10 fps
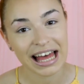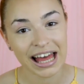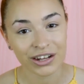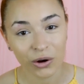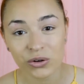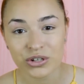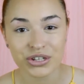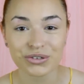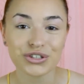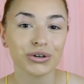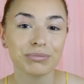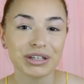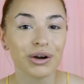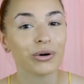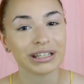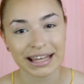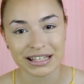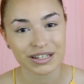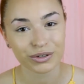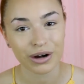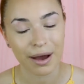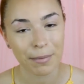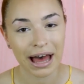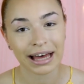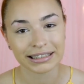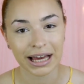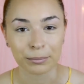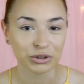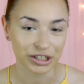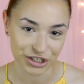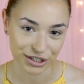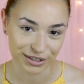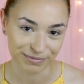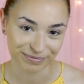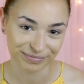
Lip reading: And also join me on Instagram at amewnition.